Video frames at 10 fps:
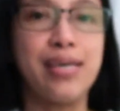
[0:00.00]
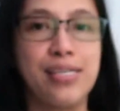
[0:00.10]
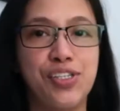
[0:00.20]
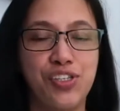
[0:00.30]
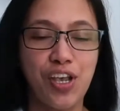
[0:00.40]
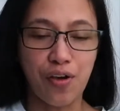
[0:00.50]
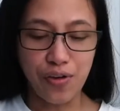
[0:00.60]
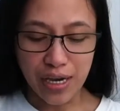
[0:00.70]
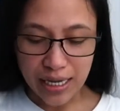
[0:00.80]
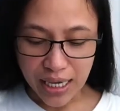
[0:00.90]
So you're
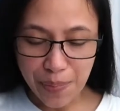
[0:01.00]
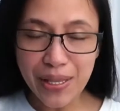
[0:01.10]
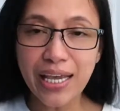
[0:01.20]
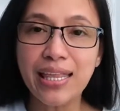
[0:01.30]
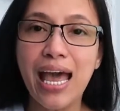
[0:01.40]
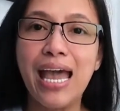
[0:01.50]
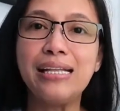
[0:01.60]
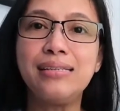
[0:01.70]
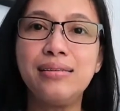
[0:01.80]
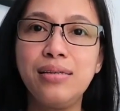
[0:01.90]
going to keep it like
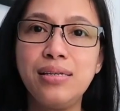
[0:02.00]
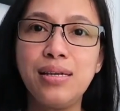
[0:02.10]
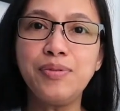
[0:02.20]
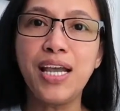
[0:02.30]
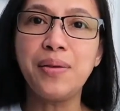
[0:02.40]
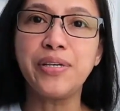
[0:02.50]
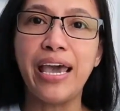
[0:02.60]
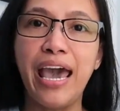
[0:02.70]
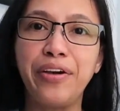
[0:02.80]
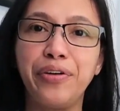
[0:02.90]
that. Sometimes I
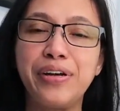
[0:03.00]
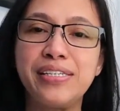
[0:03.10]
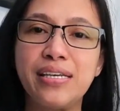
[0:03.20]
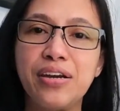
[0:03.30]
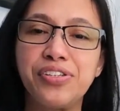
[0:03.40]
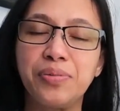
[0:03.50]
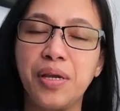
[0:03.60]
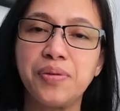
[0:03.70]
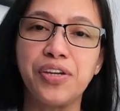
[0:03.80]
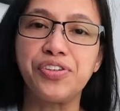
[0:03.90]
anchor this here,
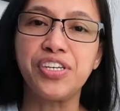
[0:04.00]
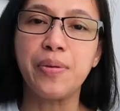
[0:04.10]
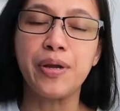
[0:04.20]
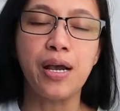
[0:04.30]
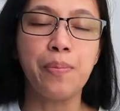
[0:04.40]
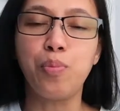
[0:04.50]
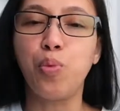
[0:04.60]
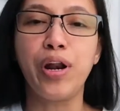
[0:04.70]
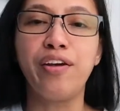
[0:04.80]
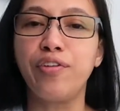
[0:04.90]
sometimes I just keep it up,
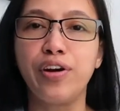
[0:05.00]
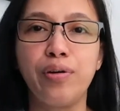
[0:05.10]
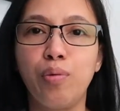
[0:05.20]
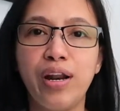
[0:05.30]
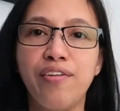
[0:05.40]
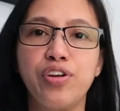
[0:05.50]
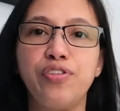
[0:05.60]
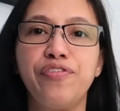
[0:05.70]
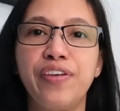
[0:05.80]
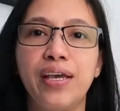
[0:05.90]
whatever you
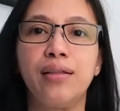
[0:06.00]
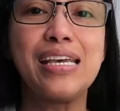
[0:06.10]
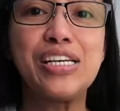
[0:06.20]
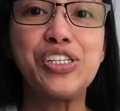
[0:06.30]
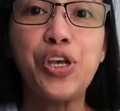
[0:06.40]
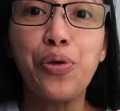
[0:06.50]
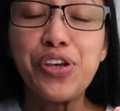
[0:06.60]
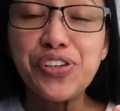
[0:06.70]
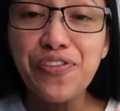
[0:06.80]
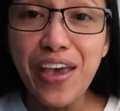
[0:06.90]
feel. So
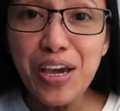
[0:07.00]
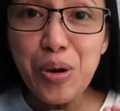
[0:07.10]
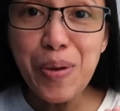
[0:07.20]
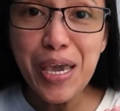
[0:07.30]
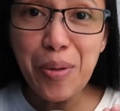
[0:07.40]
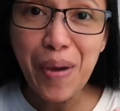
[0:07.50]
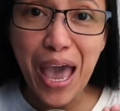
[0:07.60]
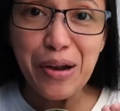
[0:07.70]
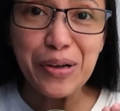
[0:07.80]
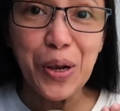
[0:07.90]
this finger picking
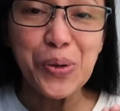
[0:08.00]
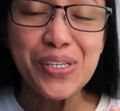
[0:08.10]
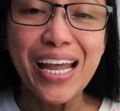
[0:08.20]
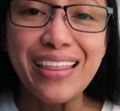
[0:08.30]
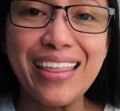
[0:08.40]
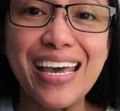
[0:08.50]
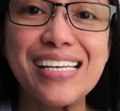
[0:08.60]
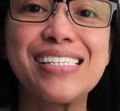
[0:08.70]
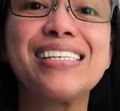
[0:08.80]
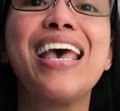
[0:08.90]
pattern goes like
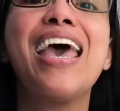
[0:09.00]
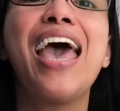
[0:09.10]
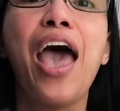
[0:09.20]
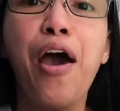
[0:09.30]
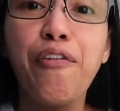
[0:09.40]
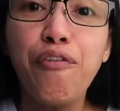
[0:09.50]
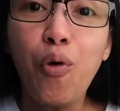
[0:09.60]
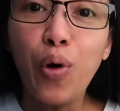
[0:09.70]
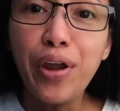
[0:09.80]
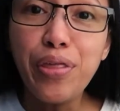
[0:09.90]
this.
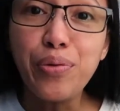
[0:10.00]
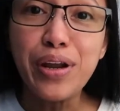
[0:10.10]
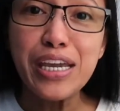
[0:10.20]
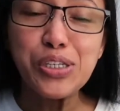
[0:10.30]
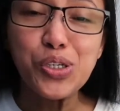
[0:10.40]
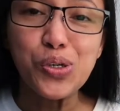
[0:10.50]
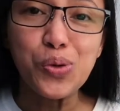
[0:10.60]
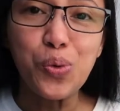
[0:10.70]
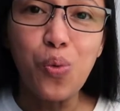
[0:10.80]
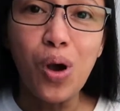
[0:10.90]
4, 3,
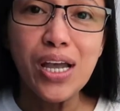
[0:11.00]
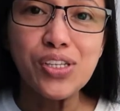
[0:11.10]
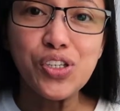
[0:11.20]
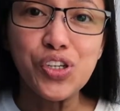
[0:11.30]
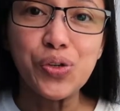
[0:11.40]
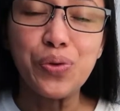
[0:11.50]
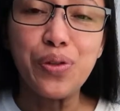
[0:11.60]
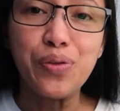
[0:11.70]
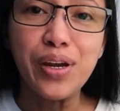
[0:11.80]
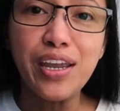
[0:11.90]
2, 1, 2,
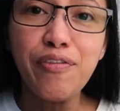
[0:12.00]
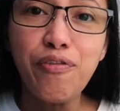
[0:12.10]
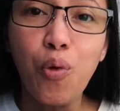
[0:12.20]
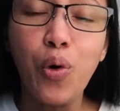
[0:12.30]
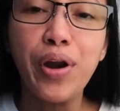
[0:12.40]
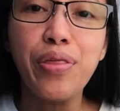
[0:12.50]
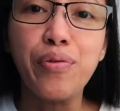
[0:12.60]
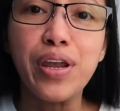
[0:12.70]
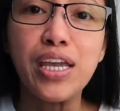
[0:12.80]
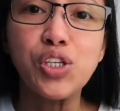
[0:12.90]
3, 4,
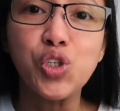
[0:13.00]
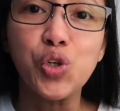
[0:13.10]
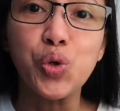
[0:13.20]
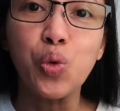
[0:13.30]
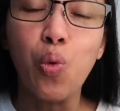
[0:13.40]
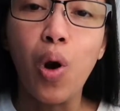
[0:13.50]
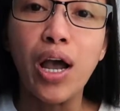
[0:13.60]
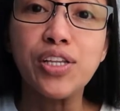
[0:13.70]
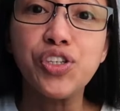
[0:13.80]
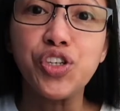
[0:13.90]
3, 2,
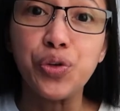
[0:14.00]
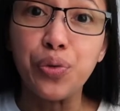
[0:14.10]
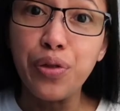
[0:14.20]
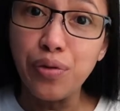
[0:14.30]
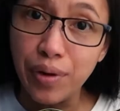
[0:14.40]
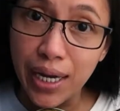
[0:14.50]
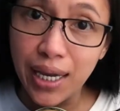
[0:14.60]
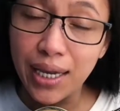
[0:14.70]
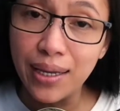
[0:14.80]
1, 2, 3.